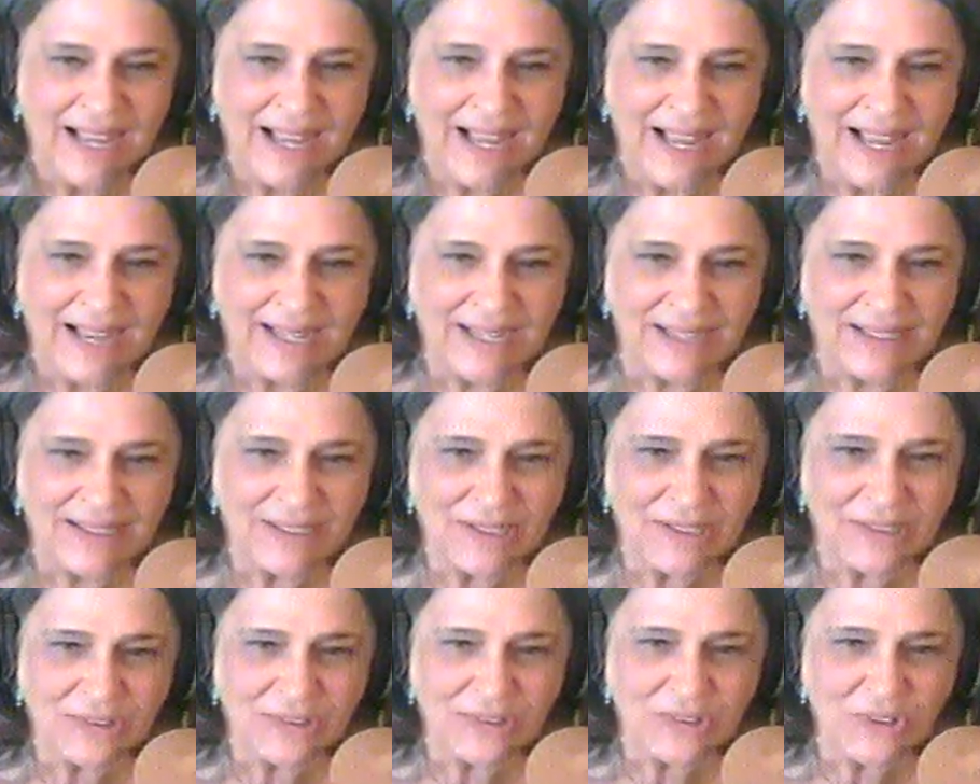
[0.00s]
And,
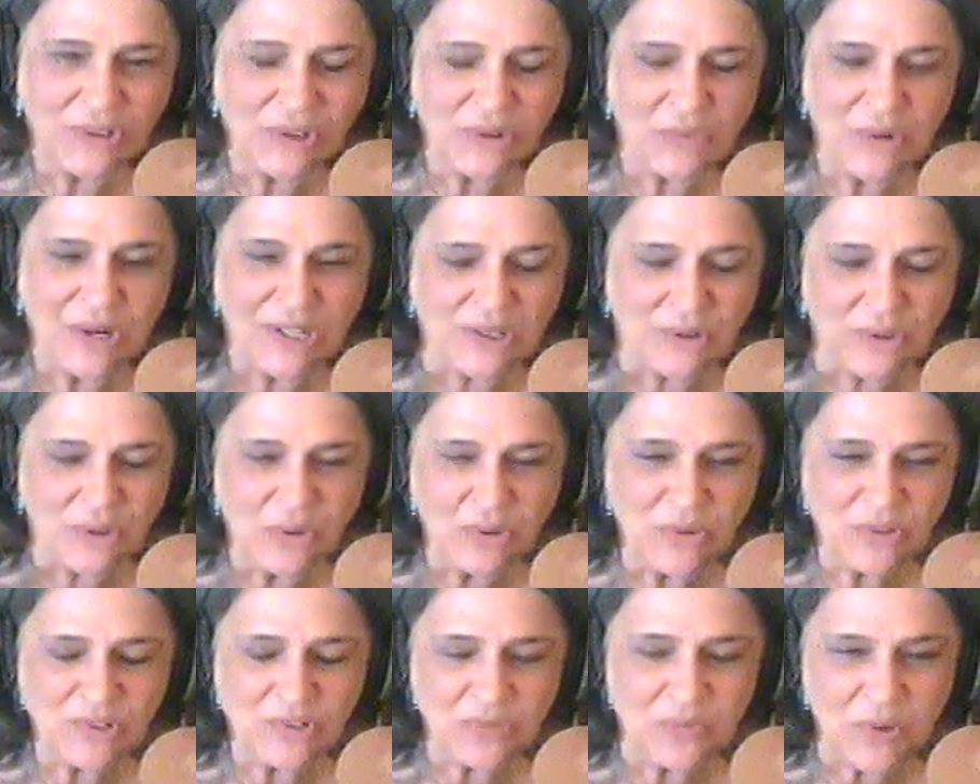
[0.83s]
you sort of wonder, who
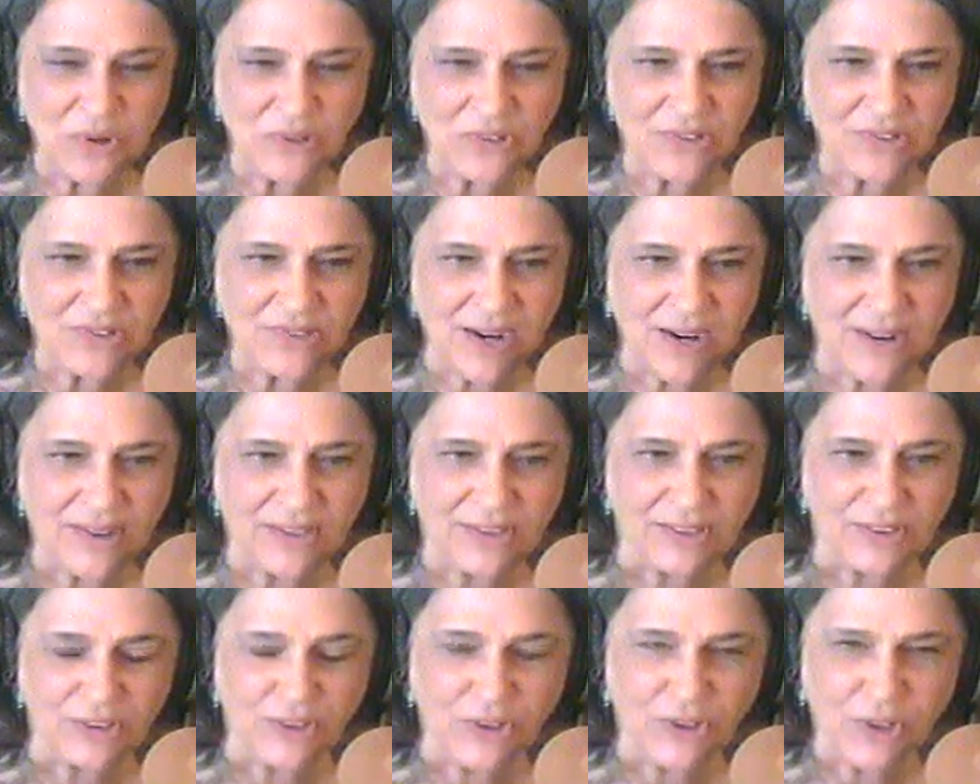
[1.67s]
was more
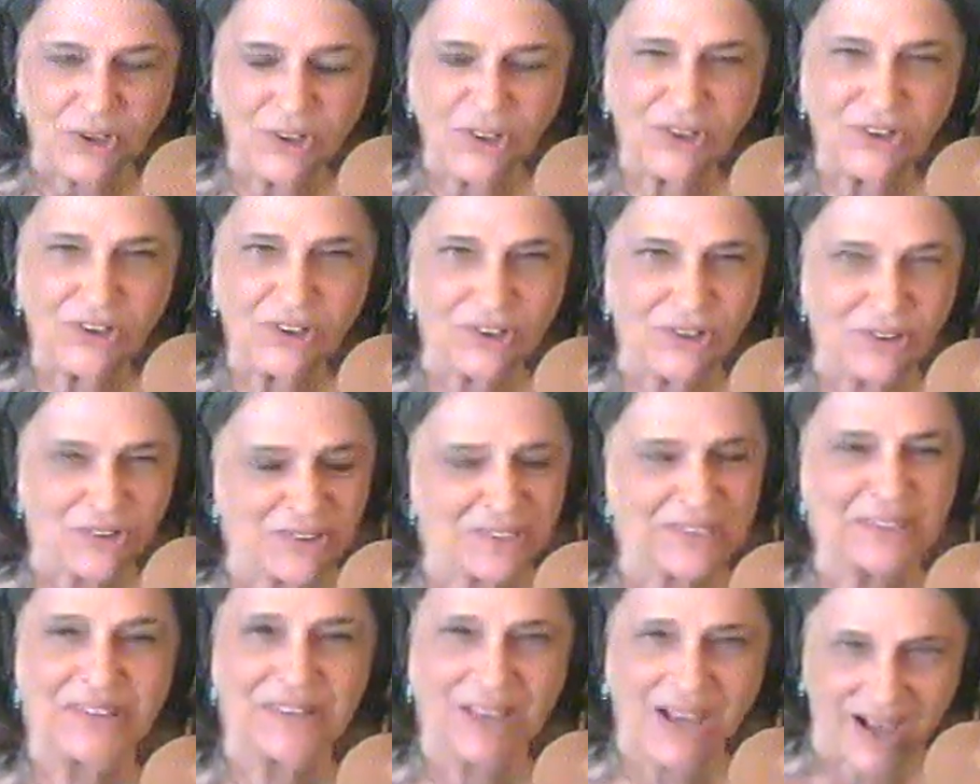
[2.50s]
startled, her or
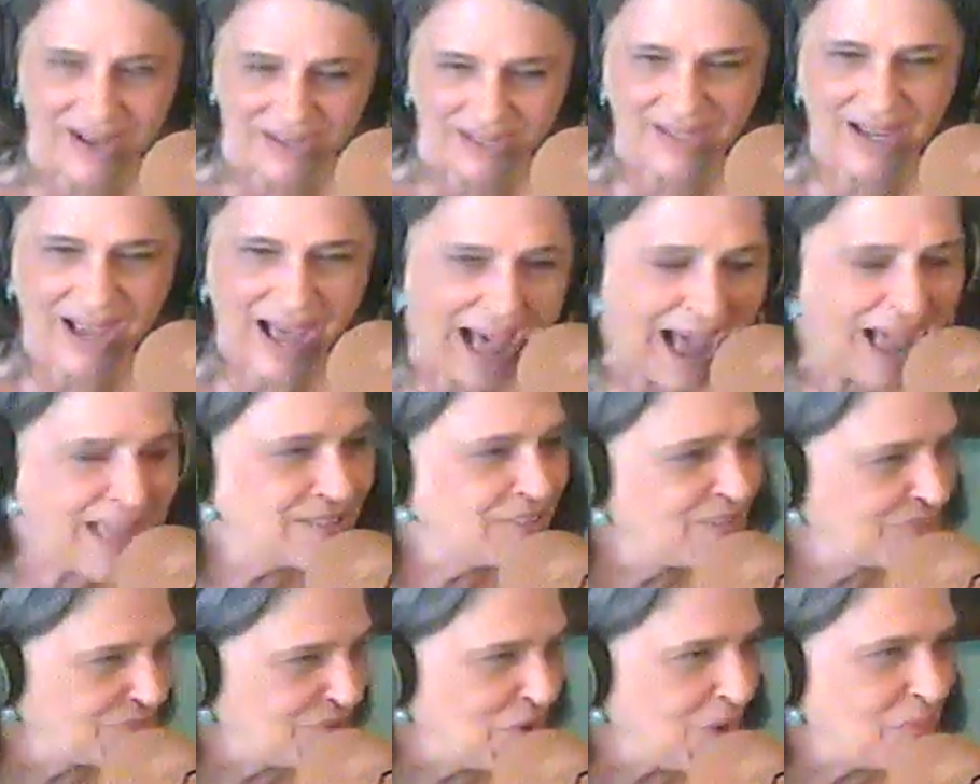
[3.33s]
the duck? I
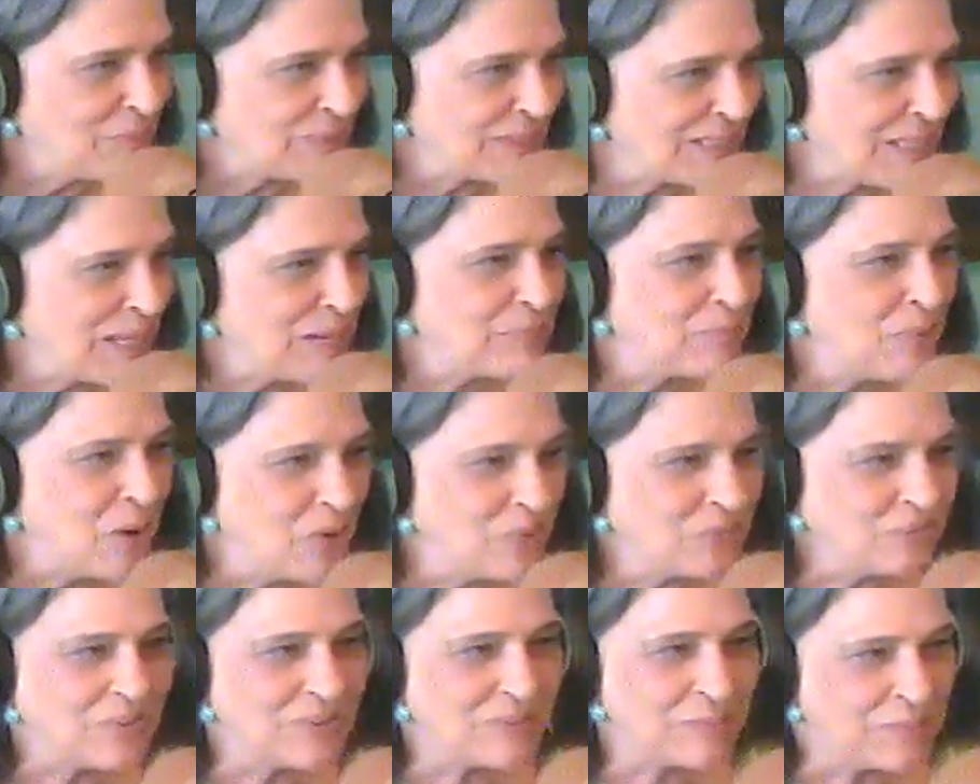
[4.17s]
don't know, but they
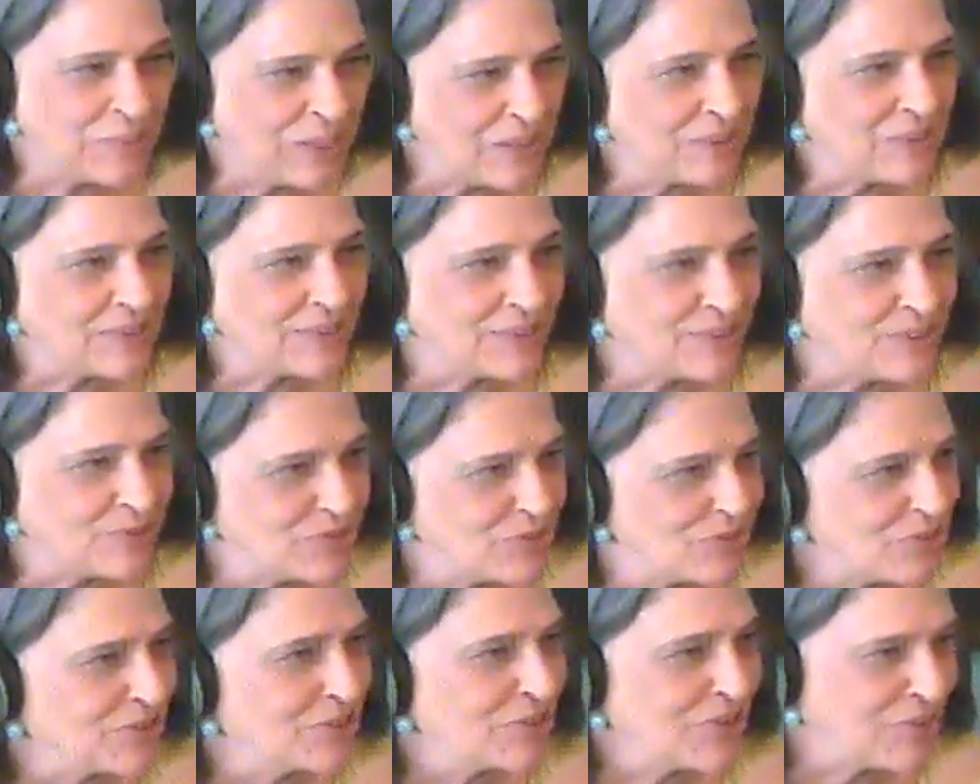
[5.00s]
both apparently
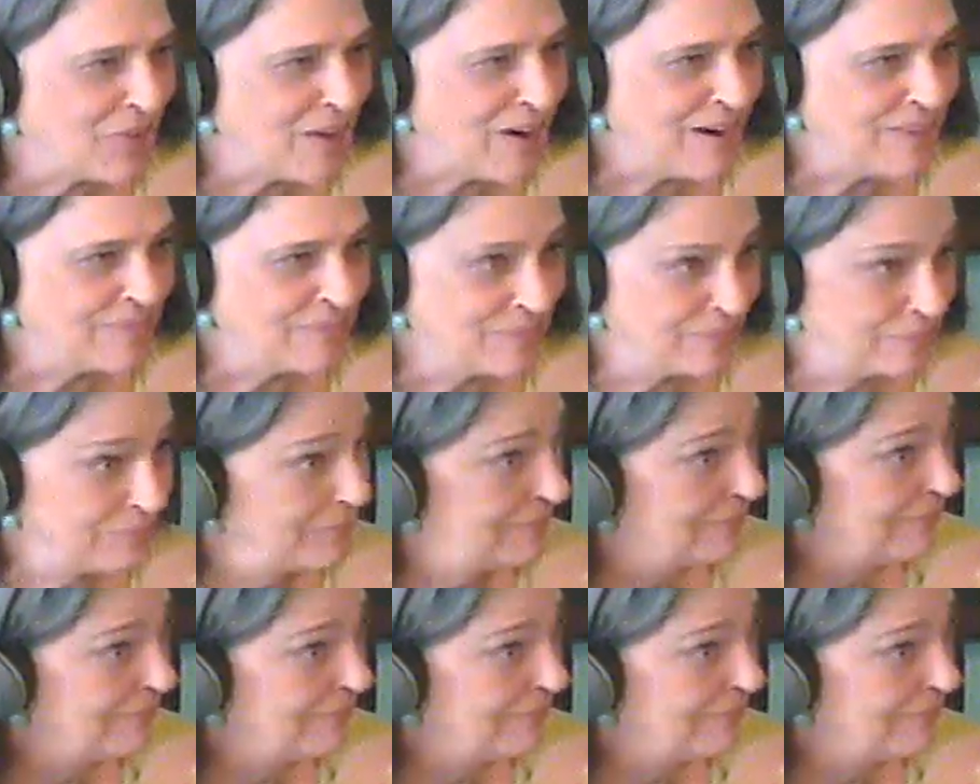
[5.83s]
shook it off.